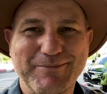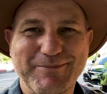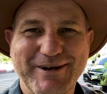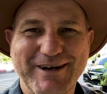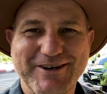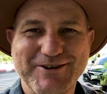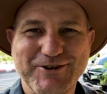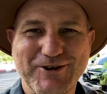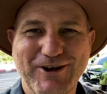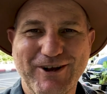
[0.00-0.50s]
but
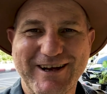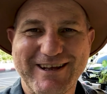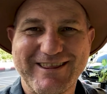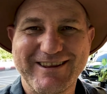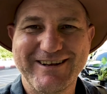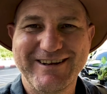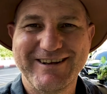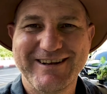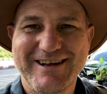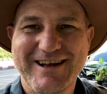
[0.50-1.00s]
I do like
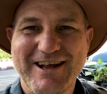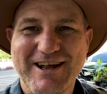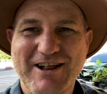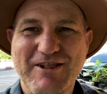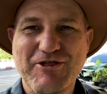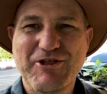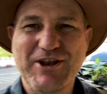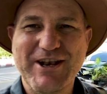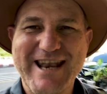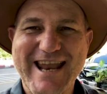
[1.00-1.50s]

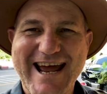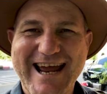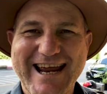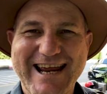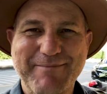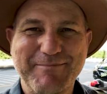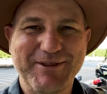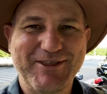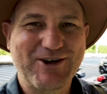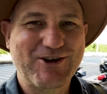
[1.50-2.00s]
the
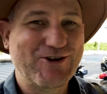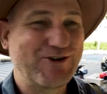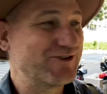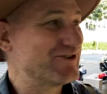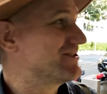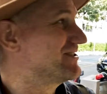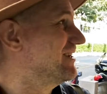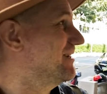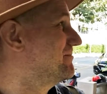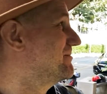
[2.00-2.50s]
name and the
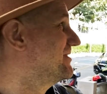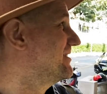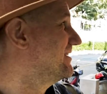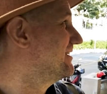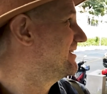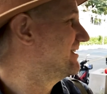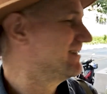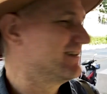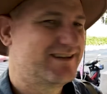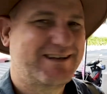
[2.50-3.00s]
concept.
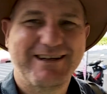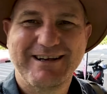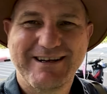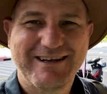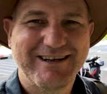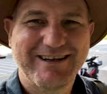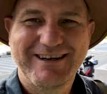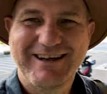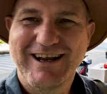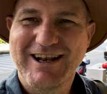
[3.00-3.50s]

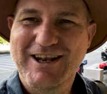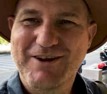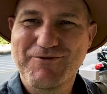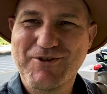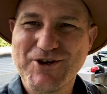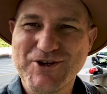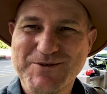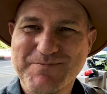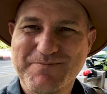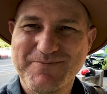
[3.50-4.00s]

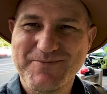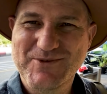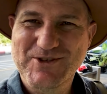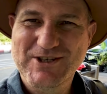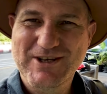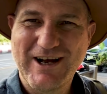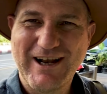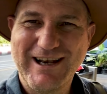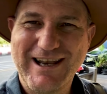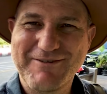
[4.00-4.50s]

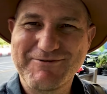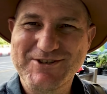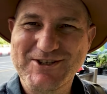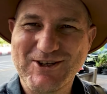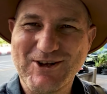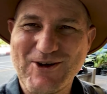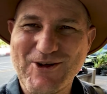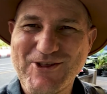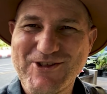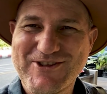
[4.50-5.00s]
I love
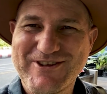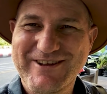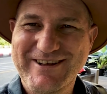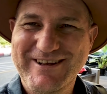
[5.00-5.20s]
sloths.